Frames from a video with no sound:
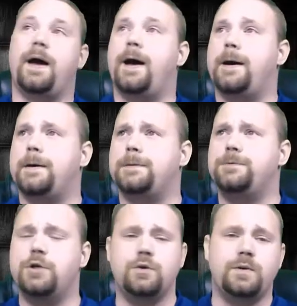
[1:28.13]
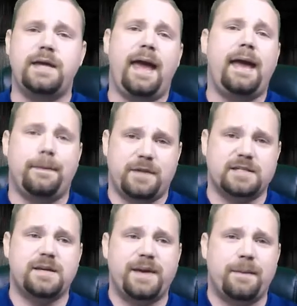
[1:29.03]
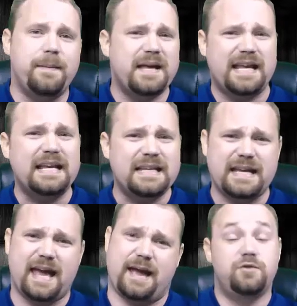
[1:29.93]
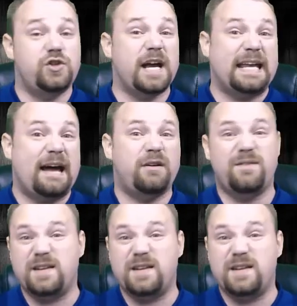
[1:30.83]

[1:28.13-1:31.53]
a new game that's coming out, maybe an indie game, check it out.